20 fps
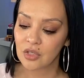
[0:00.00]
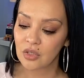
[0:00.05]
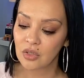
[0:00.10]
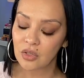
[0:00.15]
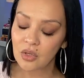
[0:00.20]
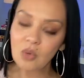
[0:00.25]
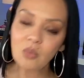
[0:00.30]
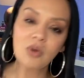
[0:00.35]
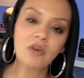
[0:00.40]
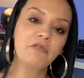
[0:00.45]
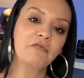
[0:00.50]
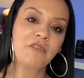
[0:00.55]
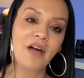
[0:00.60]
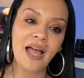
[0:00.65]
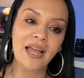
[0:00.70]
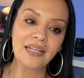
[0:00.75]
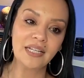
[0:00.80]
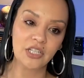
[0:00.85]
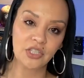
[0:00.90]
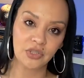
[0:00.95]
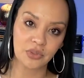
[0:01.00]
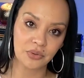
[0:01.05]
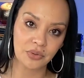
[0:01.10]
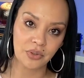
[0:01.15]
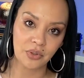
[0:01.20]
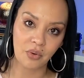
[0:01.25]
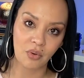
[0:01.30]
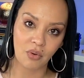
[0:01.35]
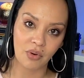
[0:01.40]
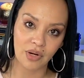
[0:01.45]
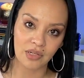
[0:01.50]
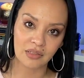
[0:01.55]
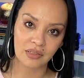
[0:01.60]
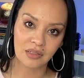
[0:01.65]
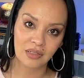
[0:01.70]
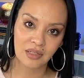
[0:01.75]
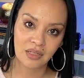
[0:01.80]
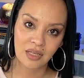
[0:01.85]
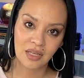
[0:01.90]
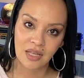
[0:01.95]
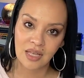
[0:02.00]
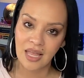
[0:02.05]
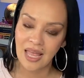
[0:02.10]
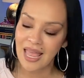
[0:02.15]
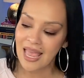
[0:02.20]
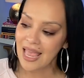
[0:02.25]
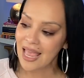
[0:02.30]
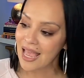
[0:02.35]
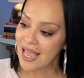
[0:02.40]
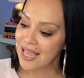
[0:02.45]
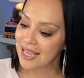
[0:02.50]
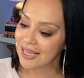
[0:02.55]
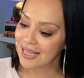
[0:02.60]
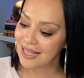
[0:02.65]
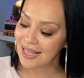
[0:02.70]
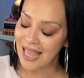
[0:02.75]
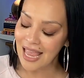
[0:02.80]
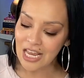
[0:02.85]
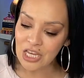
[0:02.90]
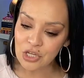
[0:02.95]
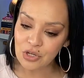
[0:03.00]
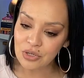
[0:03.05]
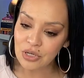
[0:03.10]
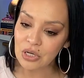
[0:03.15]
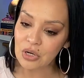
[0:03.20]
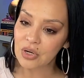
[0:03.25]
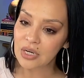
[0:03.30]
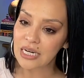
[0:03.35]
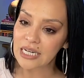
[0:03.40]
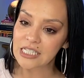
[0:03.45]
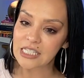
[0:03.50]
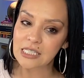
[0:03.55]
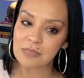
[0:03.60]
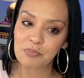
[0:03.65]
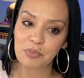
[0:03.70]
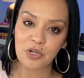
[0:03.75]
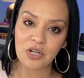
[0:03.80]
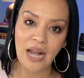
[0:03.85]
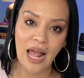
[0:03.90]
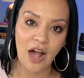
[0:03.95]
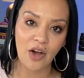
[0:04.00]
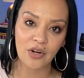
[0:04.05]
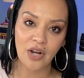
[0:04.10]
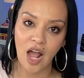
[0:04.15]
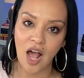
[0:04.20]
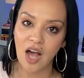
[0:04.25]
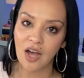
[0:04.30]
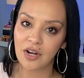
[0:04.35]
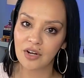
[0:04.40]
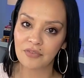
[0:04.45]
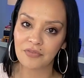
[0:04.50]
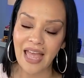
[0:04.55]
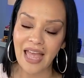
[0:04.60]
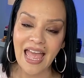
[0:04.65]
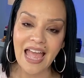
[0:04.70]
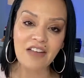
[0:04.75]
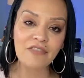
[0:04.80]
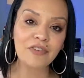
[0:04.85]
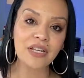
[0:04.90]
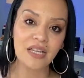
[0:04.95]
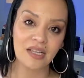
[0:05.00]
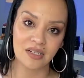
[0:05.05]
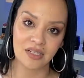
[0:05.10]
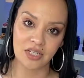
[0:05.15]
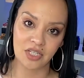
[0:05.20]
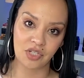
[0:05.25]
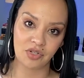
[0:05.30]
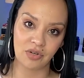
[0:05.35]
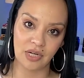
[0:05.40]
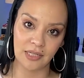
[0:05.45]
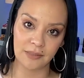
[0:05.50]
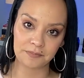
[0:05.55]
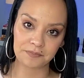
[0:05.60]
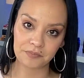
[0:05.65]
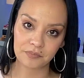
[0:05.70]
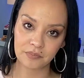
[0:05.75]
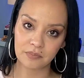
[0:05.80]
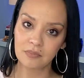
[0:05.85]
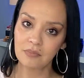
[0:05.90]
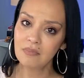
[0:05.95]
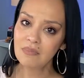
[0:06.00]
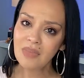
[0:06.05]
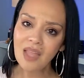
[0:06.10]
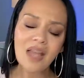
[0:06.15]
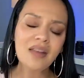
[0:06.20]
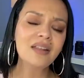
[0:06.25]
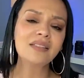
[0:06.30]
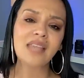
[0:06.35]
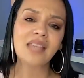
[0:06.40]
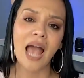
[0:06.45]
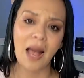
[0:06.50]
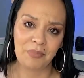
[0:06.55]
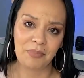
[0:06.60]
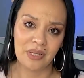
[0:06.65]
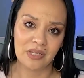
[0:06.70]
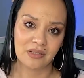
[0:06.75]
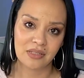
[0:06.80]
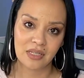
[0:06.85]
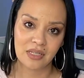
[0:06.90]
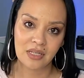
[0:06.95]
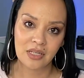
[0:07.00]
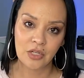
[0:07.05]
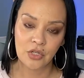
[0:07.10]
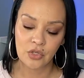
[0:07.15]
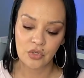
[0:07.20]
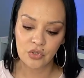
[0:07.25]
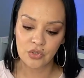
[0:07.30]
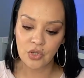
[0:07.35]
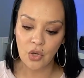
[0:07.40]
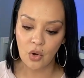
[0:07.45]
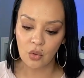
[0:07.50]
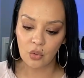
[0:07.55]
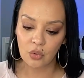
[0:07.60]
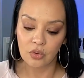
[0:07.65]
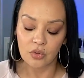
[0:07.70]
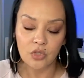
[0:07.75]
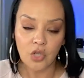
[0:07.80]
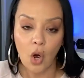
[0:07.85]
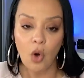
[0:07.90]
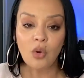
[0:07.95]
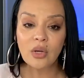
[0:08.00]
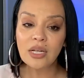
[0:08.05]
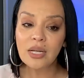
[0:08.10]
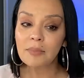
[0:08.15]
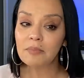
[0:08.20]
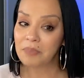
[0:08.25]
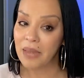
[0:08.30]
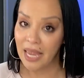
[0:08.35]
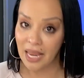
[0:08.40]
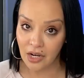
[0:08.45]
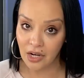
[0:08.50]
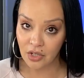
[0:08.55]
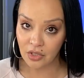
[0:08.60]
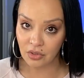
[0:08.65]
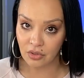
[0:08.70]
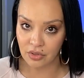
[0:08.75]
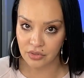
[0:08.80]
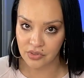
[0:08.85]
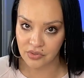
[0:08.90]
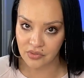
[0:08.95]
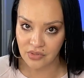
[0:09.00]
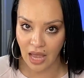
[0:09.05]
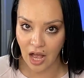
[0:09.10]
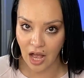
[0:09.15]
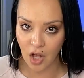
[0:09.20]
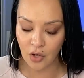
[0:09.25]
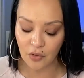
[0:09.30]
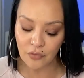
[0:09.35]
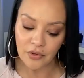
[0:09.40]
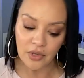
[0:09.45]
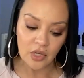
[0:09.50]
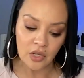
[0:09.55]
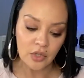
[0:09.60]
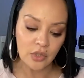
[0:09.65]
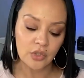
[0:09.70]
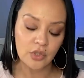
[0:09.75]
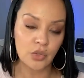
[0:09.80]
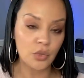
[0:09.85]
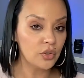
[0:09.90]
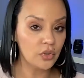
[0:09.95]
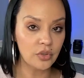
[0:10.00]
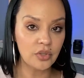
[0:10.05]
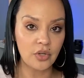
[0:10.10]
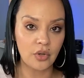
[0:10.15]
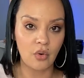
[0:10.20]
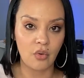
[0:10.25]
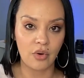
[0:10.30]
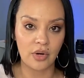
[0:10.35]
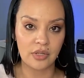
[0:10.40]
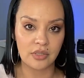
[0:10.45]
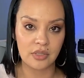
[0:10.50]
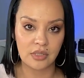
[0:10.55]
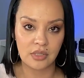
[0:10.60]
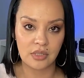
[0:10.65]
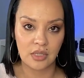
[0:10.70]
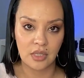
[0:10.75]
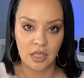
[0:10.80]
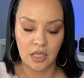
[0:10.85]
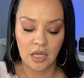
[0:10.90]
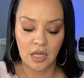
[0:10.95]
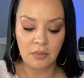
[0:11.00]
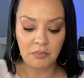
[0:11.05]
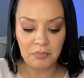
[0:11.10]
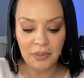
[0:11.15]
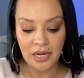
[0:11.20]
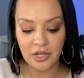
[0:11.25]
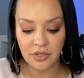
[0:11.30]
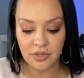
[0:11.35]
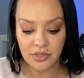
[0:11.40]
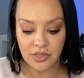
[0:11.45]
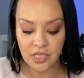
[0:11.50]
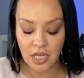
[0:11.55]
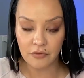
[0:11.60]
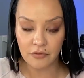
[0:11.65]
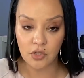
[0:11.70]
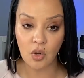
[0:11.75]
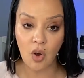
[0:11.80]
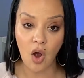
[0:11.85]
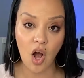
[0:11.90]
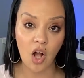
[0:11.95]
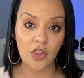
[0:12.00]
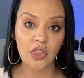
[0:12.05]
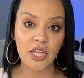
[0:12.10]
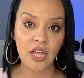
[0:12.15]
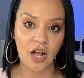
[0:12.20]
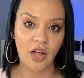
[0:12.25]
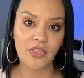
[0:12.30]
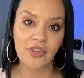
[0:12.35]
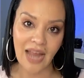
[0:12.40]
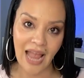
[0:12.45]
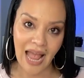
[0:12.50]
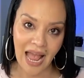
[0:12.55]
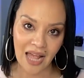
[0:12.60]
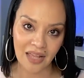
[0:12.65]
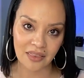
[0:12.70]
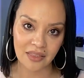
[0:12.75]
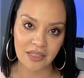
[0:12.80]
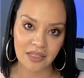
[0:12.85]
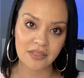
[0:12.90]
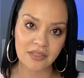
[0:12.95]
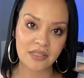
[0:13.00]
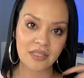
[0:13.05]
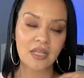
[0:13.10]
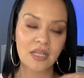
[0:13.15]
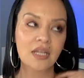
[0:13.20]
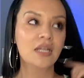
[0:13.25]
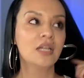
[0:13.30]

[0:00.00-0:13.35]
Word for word: You will find a unicorn a unicorn can spurt out out of every industry. And it's happened. So don't compare yourself to unicorns. Compare yourself to all the other athletes.